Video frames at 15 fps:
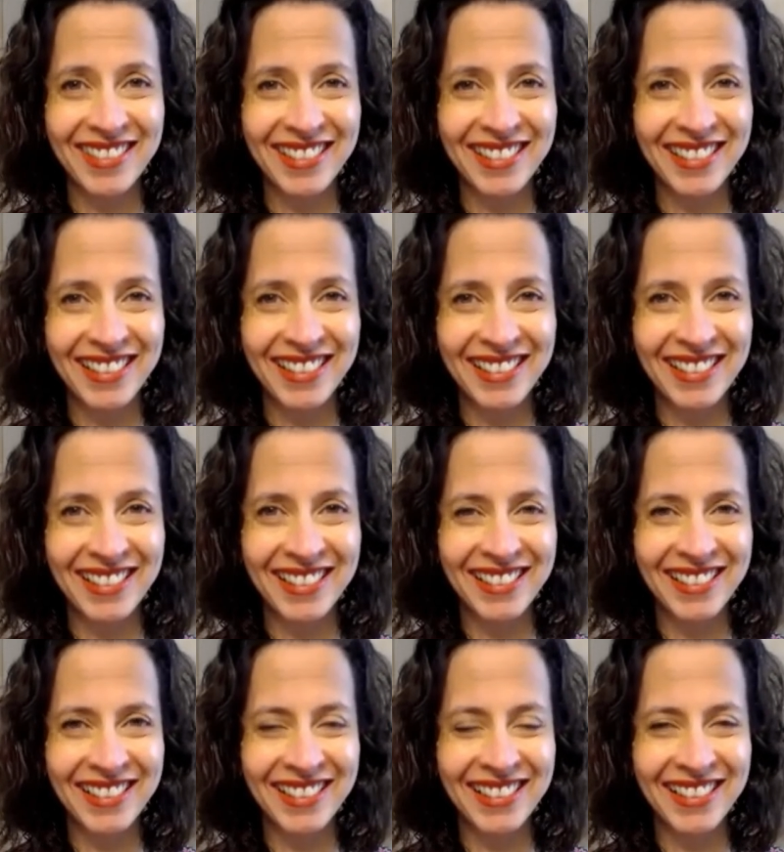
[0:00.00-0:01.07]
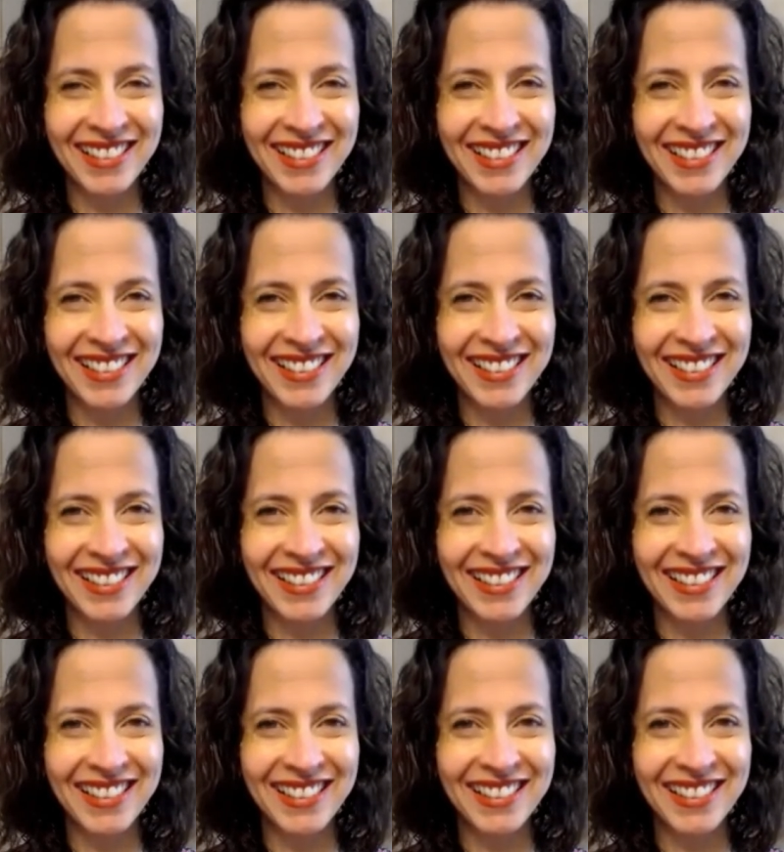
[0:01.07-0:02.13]

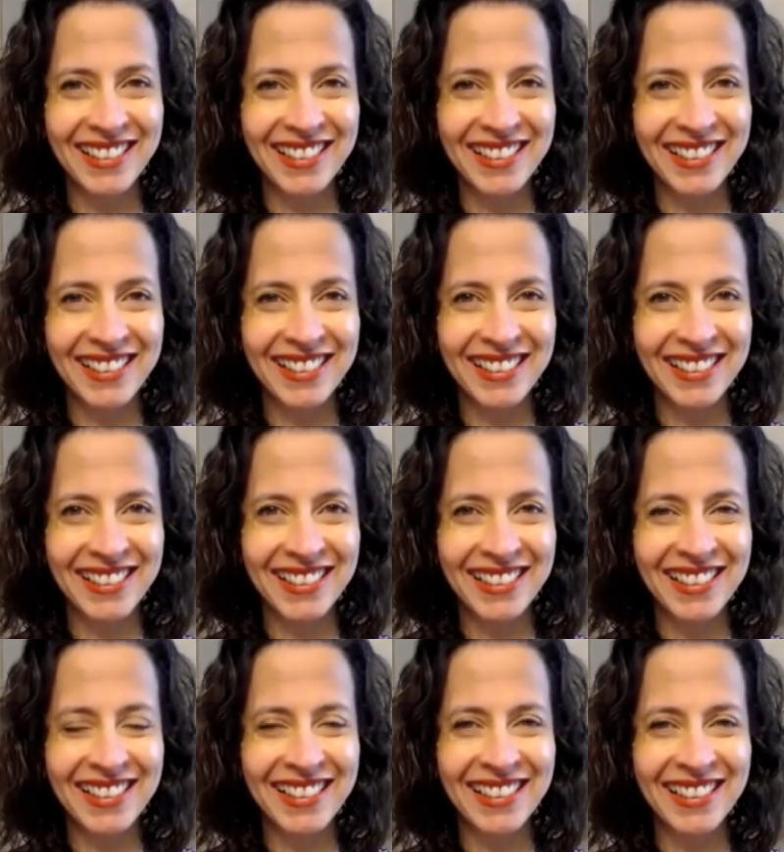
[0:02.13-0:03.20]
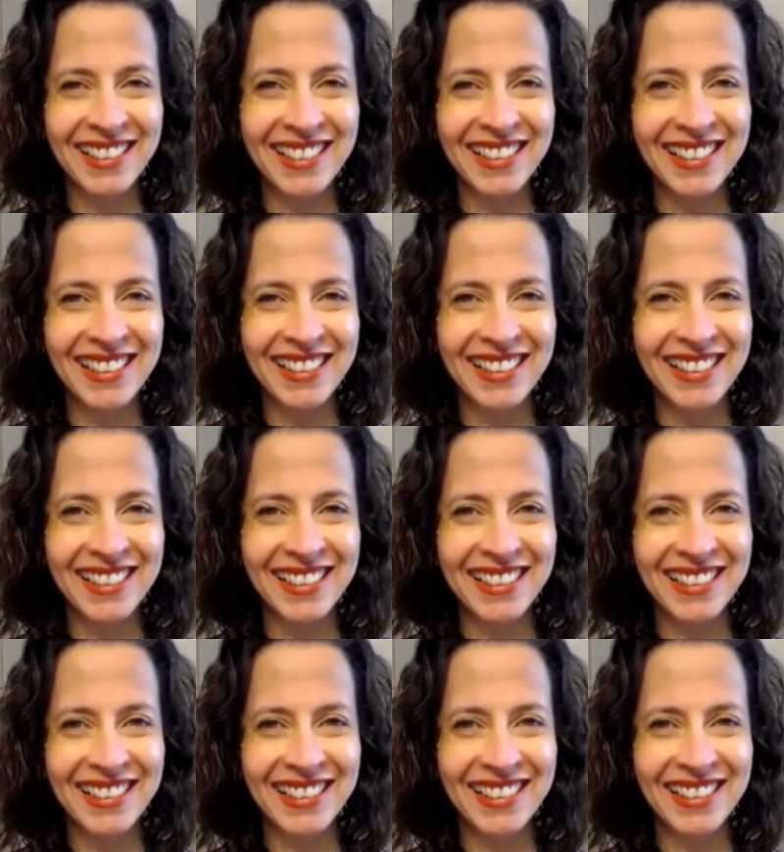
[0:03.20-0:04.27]

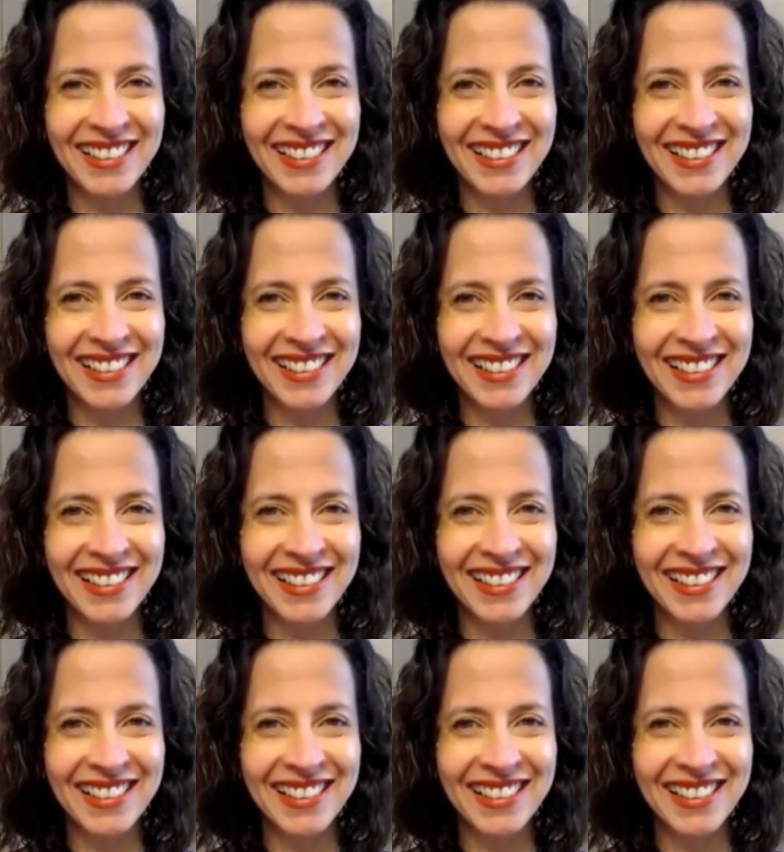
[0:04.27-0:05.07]
(silent)